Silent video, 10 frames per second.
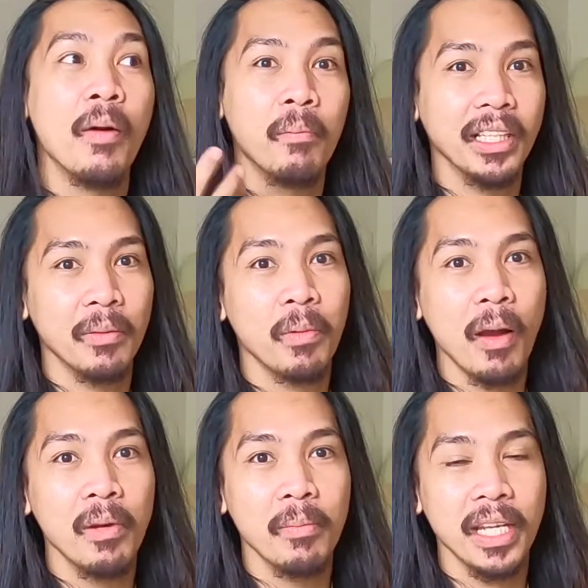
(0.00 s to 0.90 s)
But the
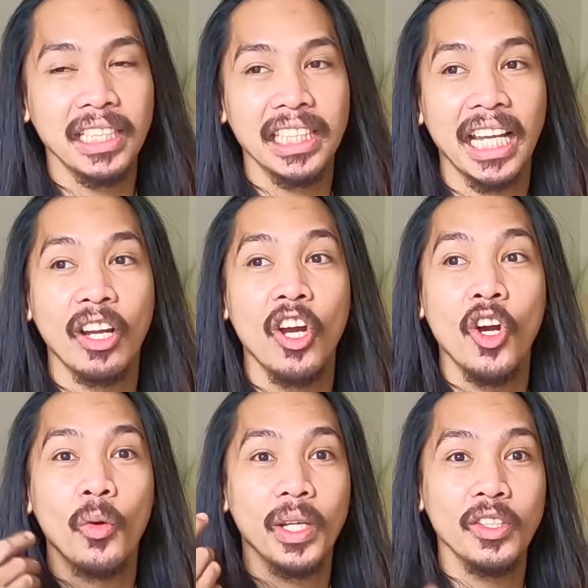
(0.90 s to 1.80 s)
problem is, like,
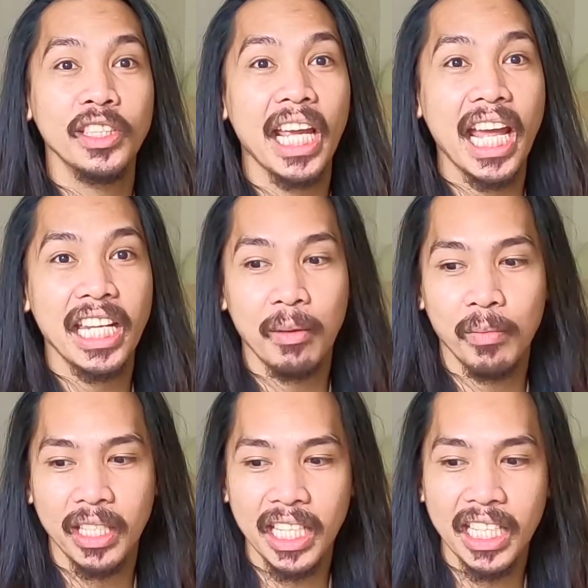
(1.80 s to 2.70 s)
when you scan
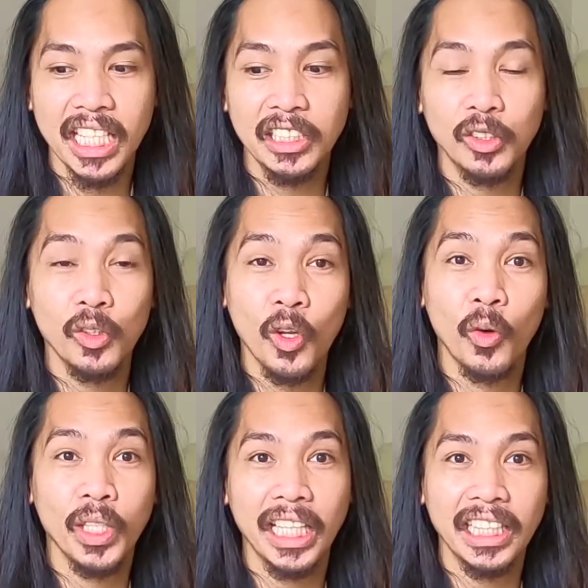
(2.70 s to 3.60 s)
him, he needs to
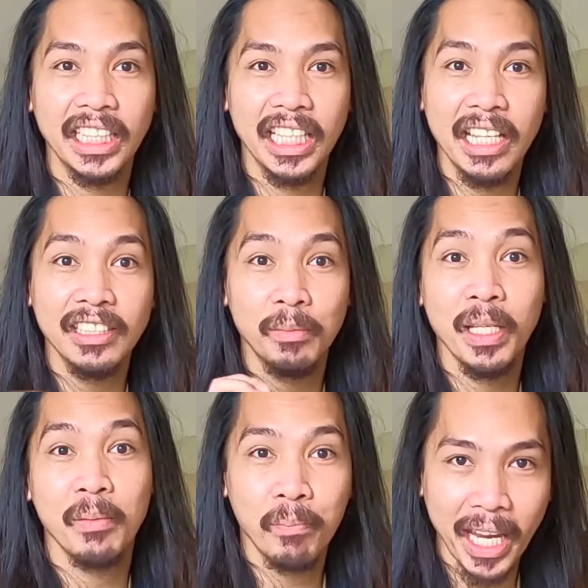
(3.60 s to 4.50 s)
know that he's
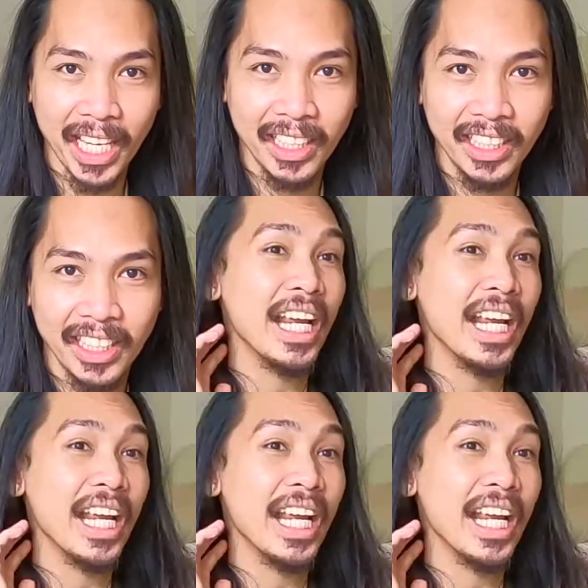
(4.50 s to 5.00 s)
been paid.